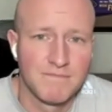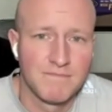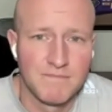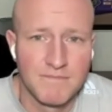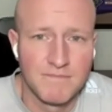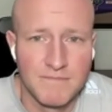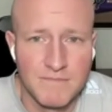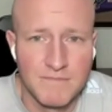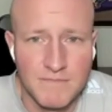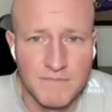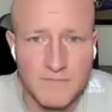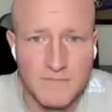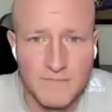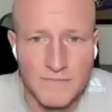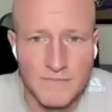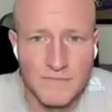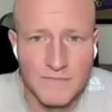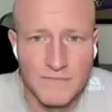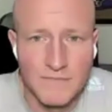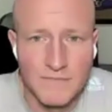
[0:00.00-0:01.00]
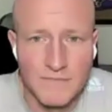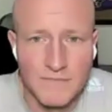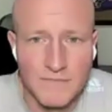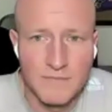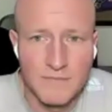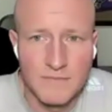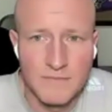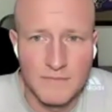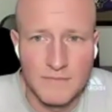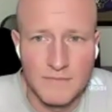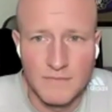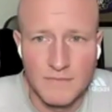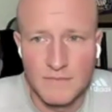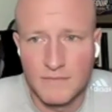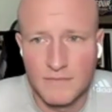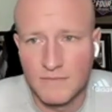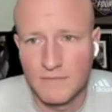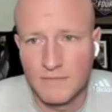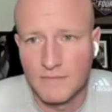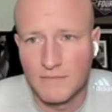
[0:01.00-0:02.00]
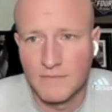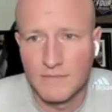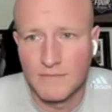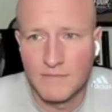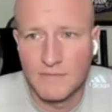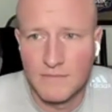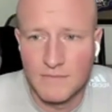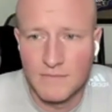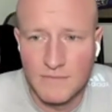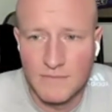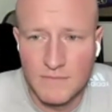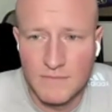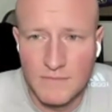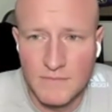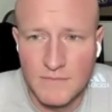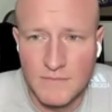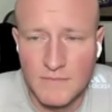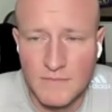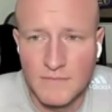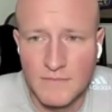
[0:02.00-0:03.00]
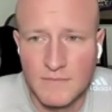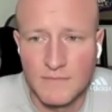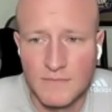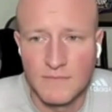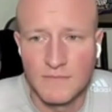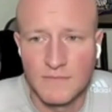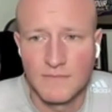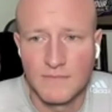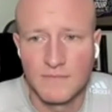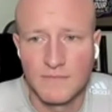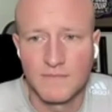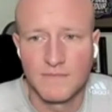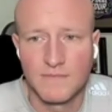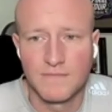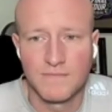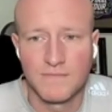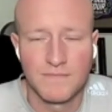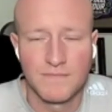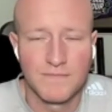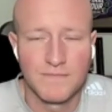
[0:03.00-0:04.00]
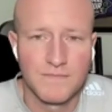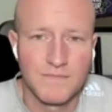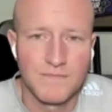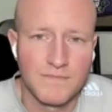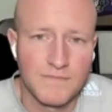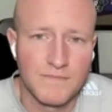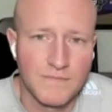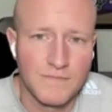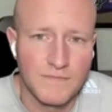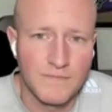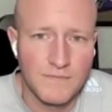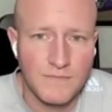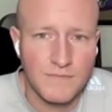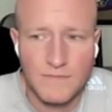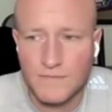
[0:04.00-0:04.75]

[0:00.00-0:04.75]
No words are spoken by the person on screen.